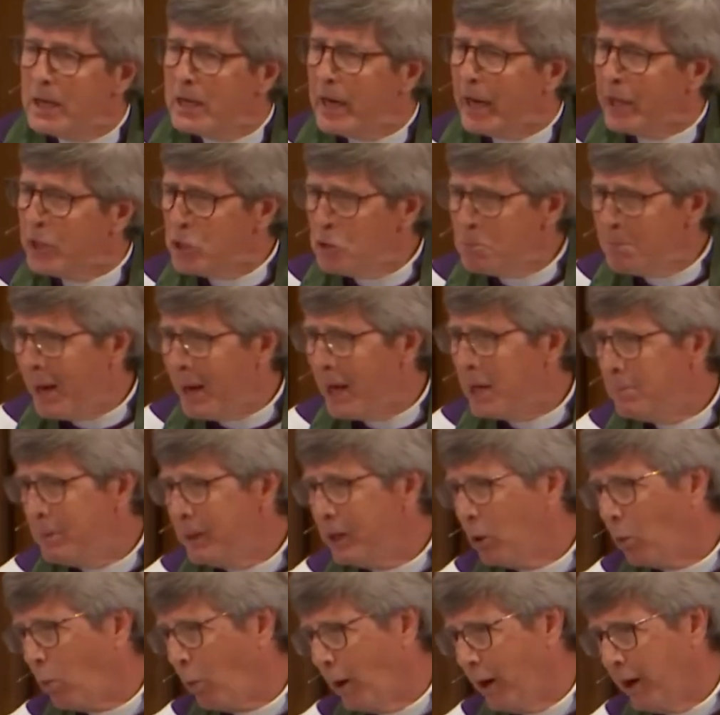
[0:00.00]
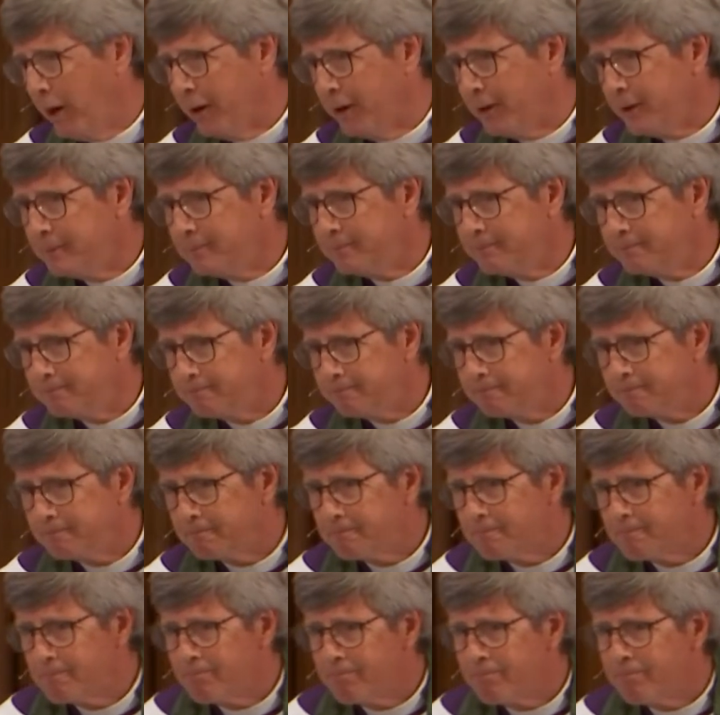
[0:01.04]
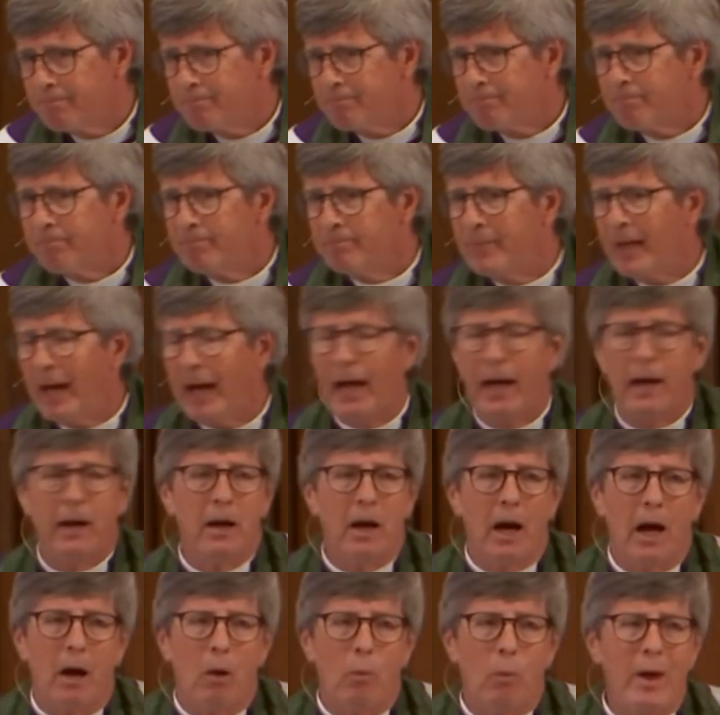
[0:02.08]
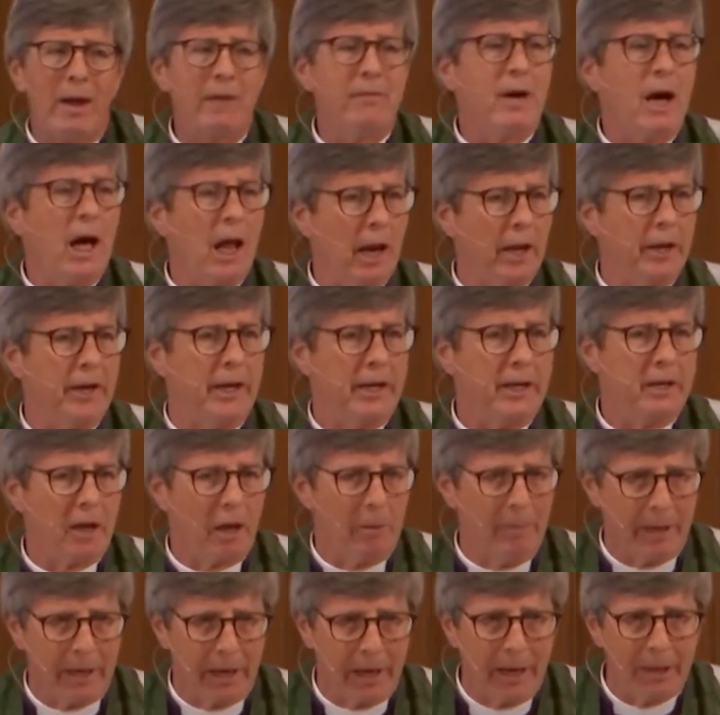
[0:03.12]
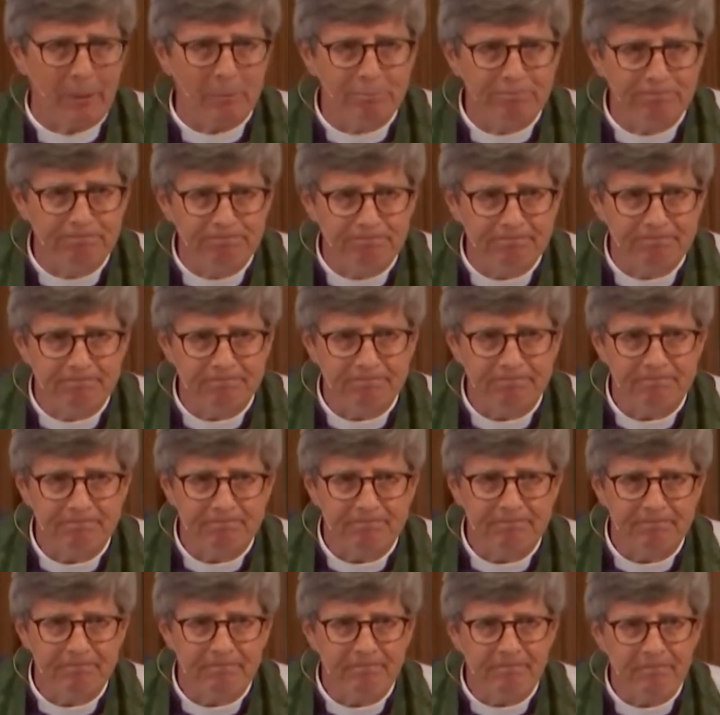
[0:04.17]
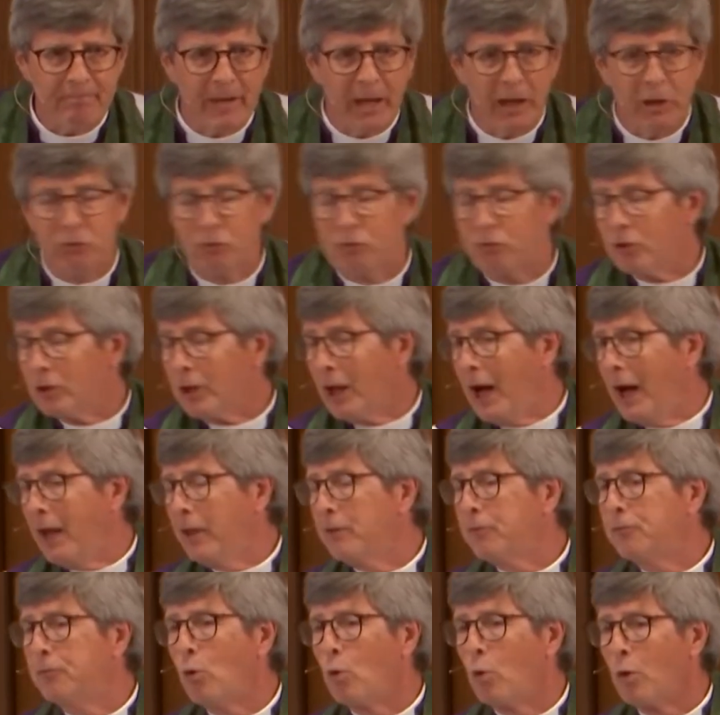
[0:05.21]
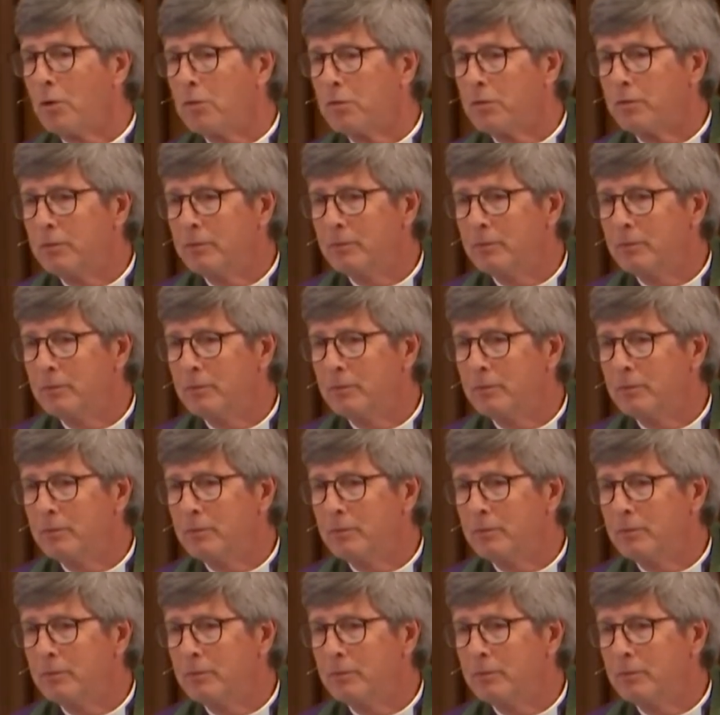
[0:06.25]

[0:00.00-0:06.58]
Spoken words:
Now, you may be aware that we have a holiday coming up. It's July the 4th,